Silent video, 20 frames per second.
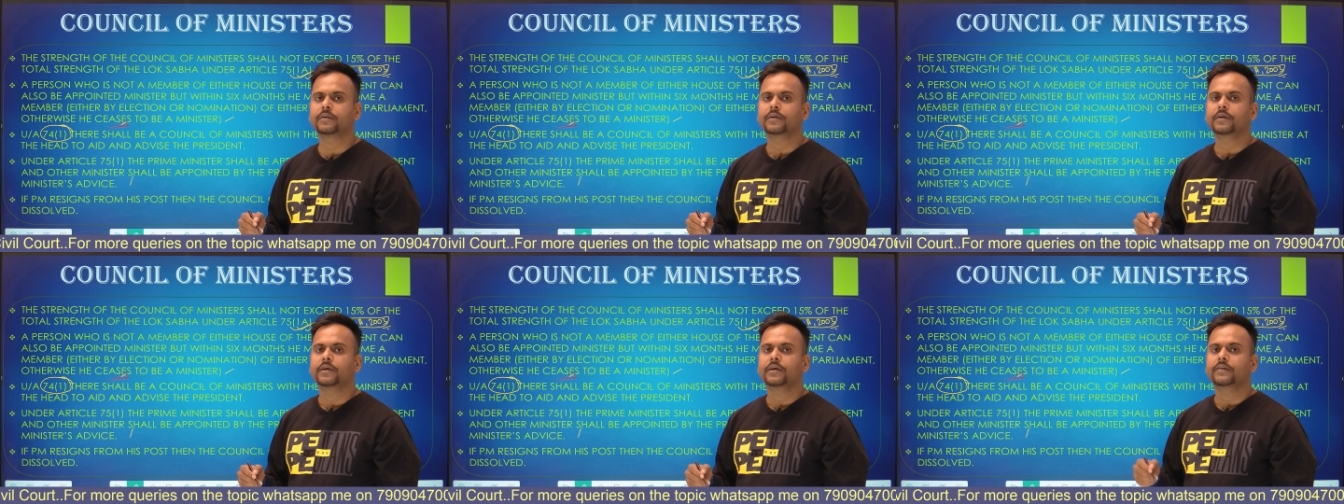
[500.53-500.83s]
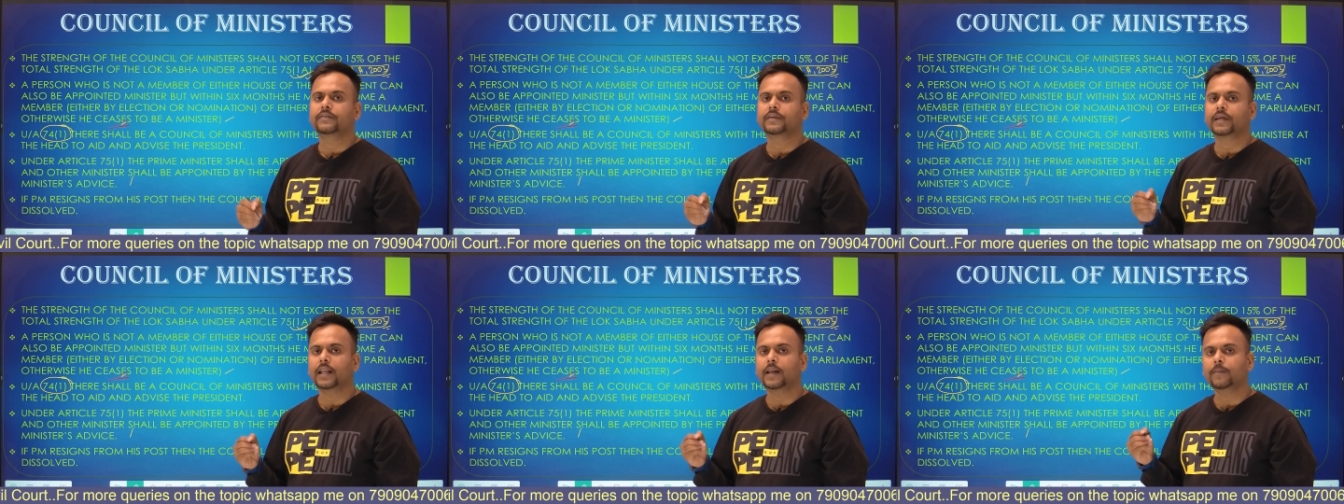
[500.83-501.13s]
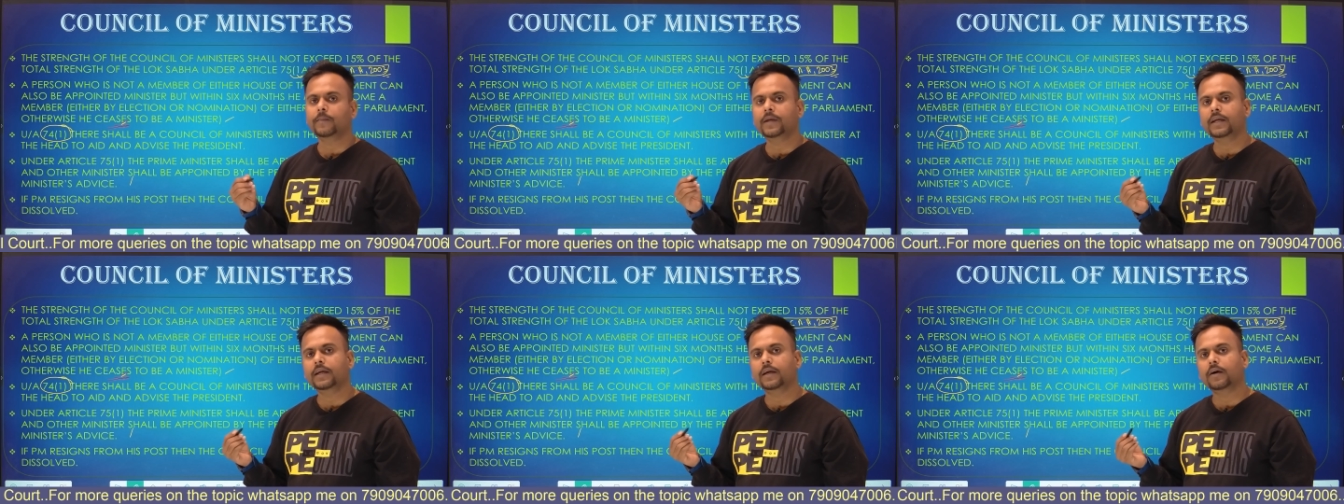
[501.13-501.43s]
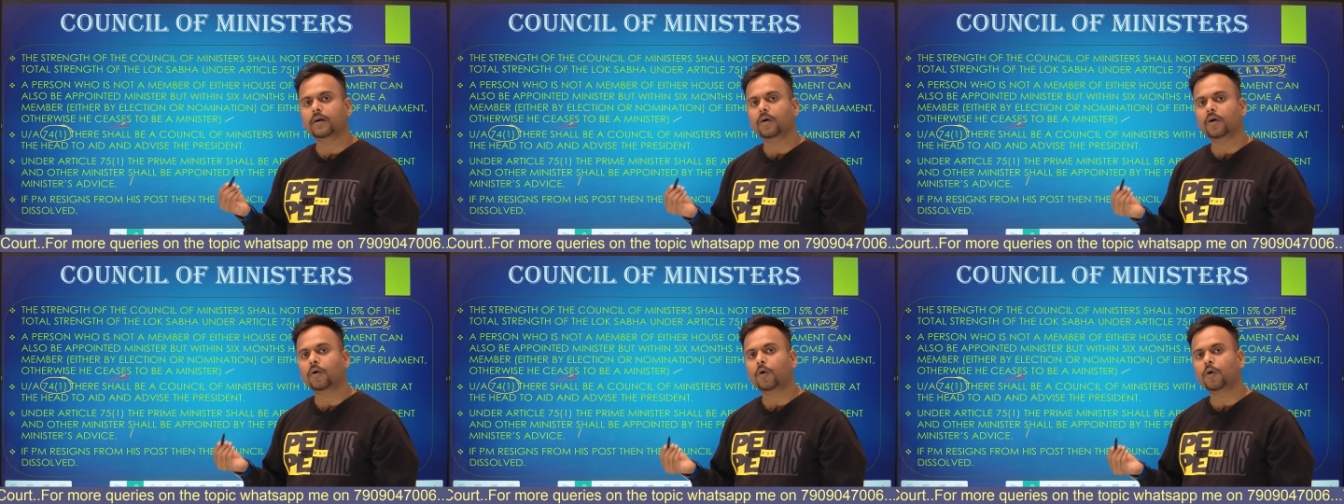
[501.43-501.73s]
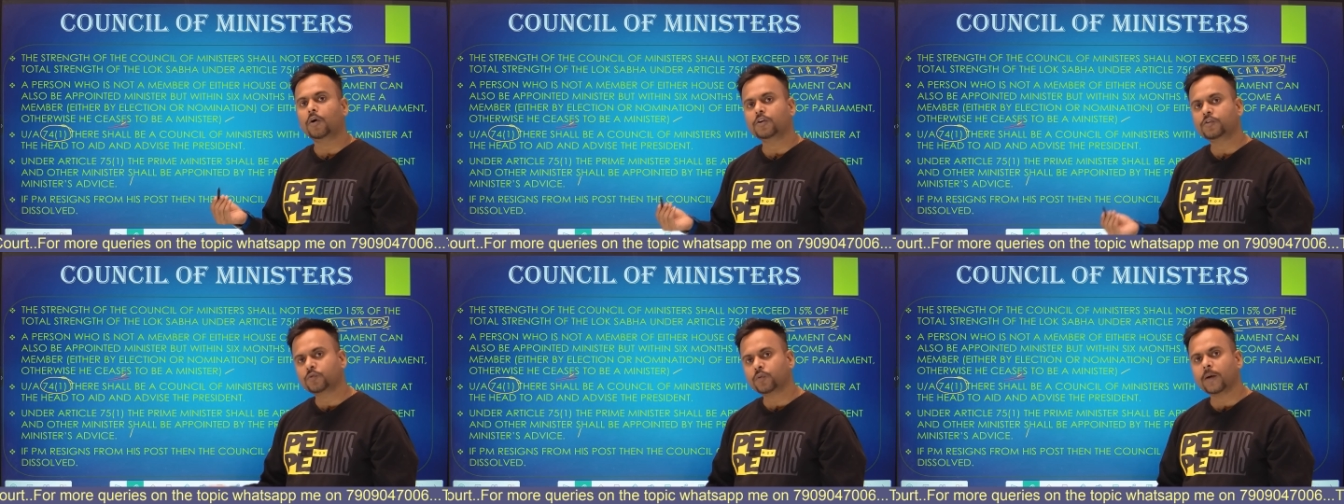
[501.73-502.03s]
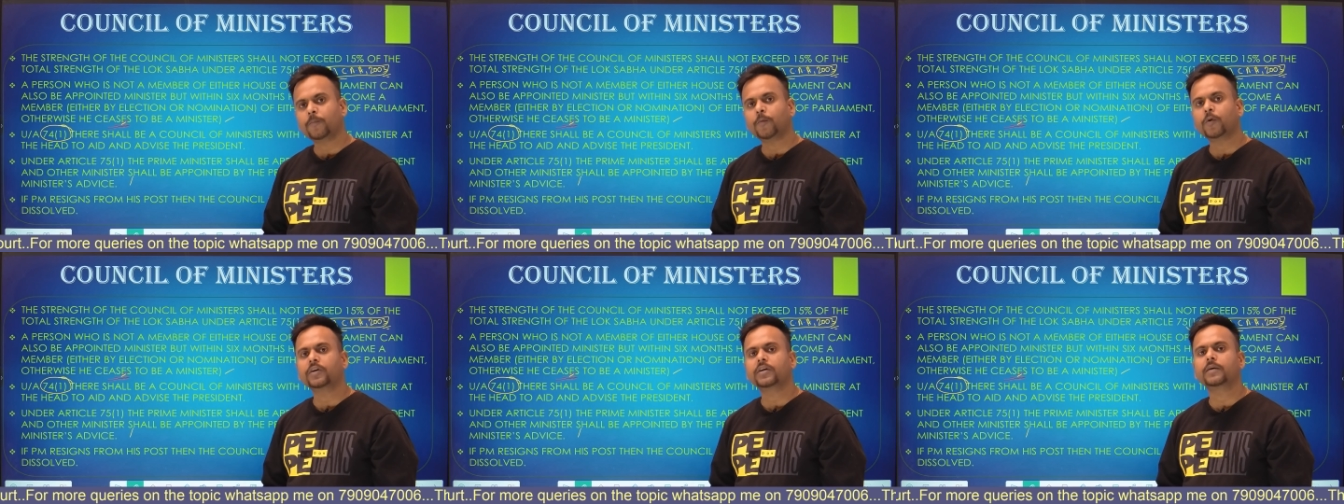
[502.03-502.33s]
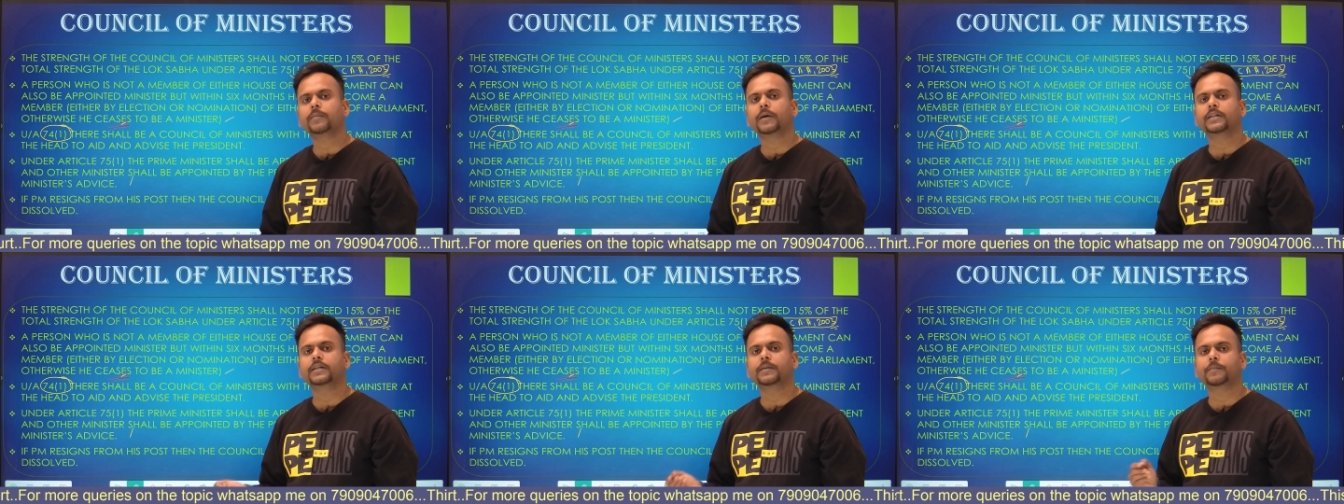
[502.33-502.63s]
shall be also appointed
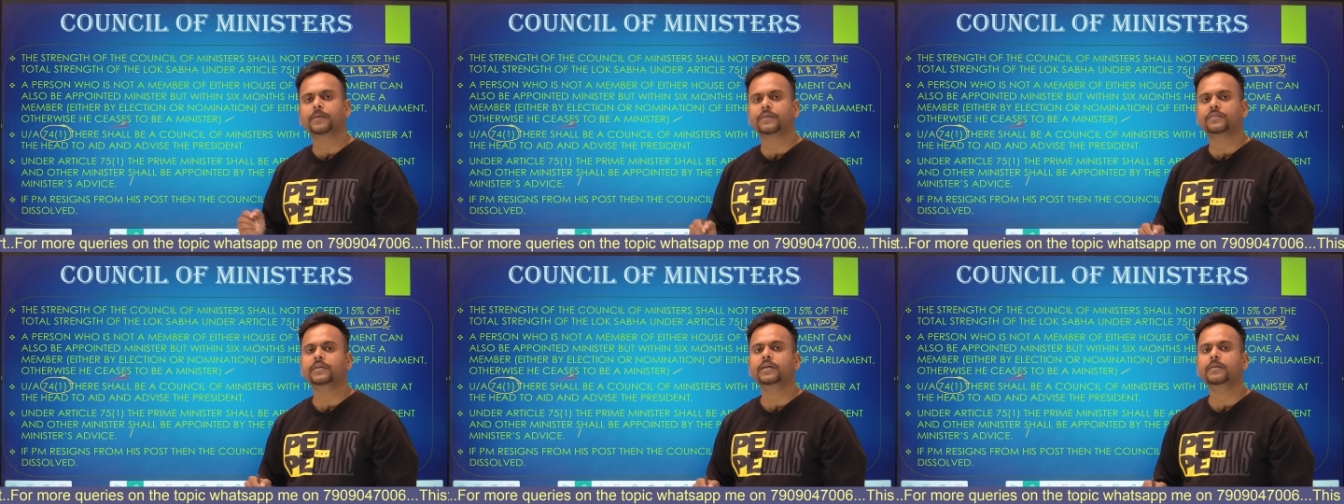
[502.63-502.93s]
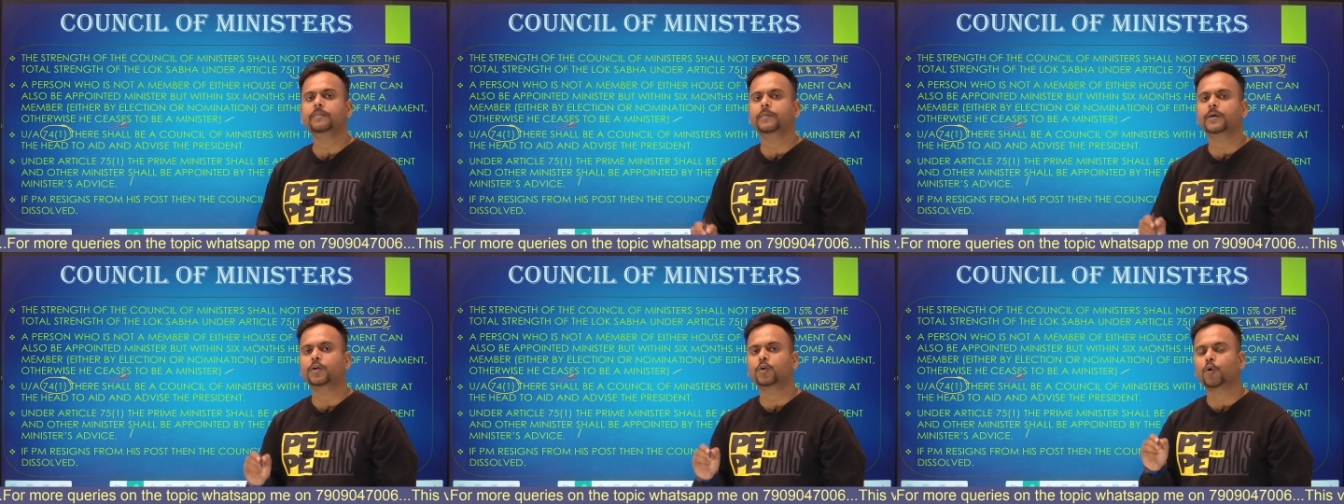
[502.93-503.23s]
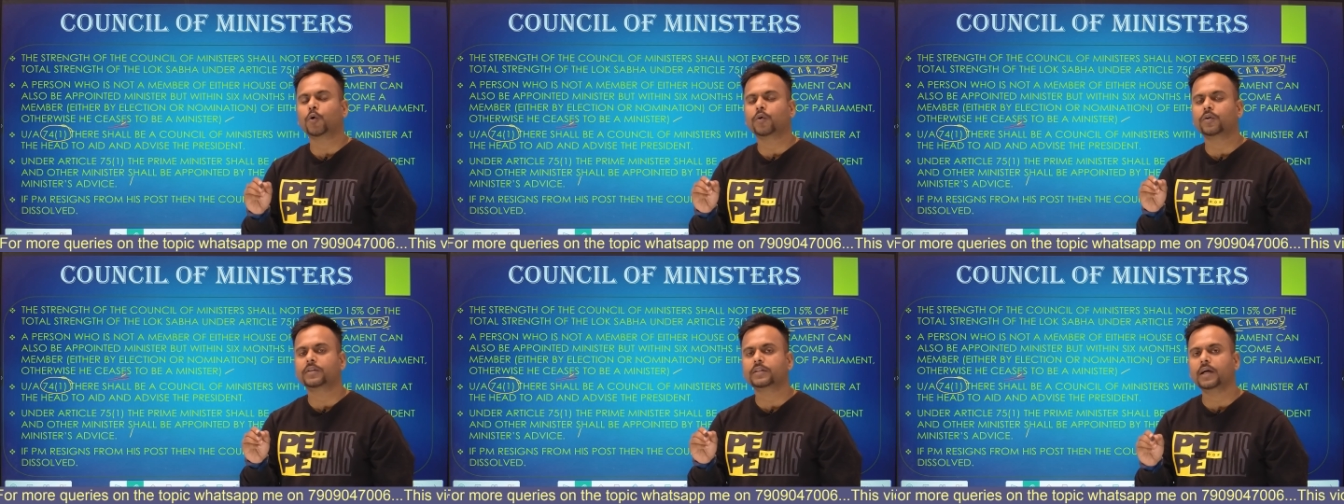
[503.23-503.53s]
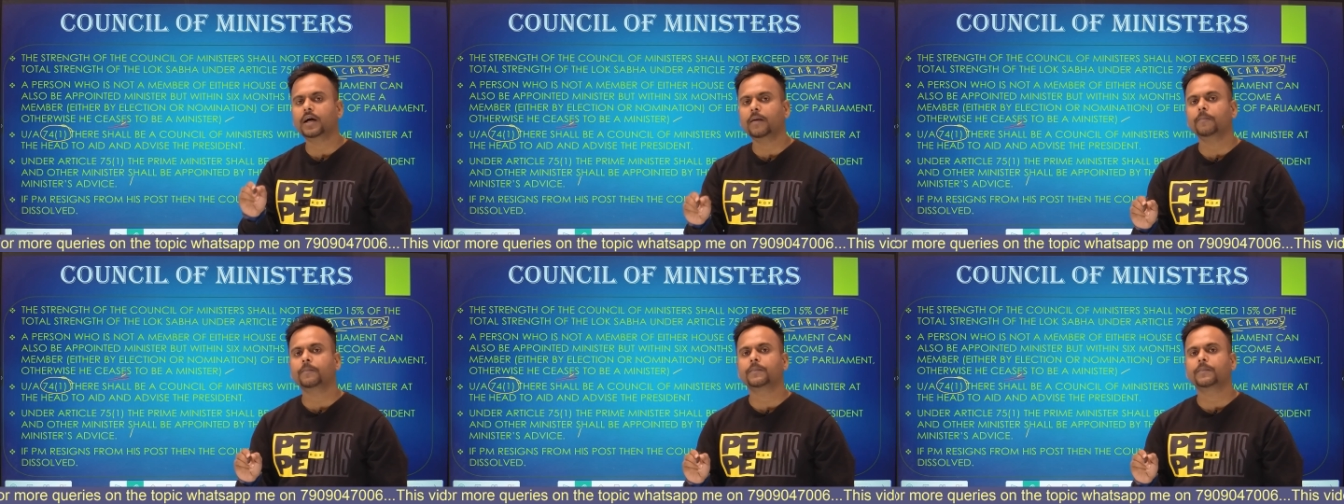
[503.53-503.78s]
by the President but on the